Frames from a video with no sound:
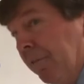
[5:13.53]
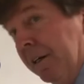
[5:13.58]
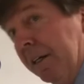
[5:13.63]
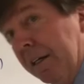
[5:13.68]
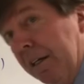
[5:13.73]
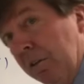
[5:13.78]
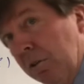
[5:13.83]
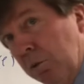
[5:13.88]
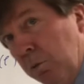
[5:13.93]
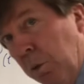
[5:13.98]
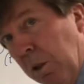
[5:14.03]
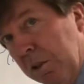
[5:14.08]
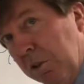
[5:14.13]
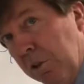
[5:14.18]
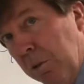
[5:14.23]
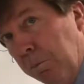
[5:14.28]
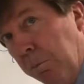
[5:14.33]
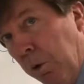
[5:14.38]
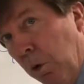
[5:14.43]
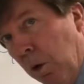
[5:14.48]
here's what's
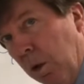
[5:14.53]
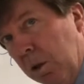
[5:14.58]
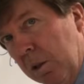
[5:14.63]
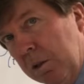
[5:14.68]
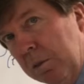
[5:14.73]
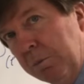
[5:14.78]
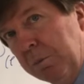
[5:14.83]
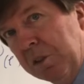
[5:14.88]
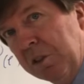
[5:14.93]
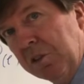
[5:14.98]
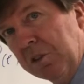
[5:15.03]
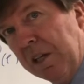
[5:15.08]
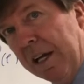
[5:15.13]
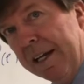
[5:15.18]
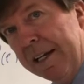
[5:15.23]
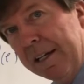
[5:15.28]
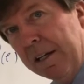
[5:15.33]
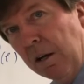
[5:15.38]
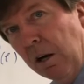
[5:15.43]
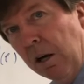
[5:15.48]
important,
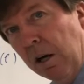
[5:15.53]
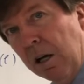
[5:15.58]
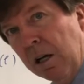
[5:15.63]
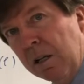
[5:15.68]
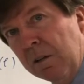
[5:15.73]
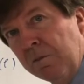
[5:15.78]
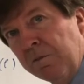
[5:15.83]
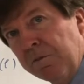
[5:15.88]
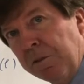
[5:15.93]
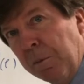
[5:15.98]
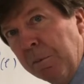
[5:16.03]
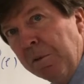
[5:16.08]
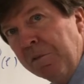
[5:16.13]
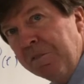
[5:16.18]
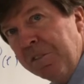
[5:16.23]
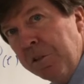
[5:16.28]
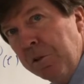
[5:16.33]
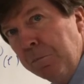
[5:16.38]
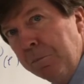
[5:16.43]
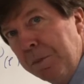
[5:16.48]
mistake from a
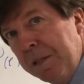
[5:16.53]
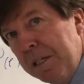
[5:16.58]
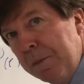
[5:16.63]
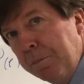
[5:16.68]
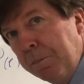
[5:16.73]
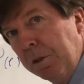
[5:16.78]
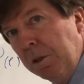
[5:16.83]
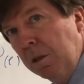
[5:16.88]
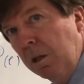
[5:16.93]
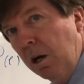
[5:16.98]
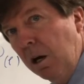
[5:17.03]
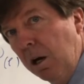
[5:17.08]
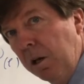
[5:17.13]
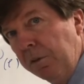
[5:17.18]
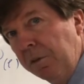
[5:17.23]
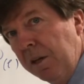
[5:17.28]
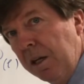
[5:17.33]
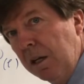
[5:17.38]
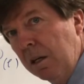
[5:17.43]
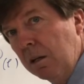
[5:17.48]
few people on
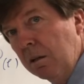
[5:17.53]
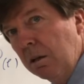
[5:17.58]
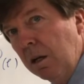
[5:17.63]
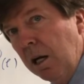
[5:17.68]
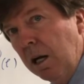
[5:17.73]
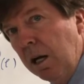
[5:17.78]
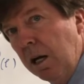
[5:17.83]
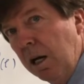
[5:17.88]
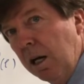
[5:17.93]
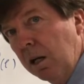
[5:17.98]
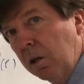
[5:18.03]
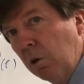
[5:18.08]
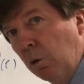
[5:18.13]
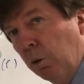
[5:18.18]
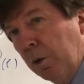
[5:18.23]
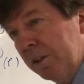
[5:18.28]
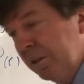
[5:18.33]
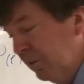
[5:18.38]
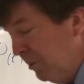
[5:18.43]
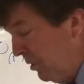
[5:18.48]
their quiz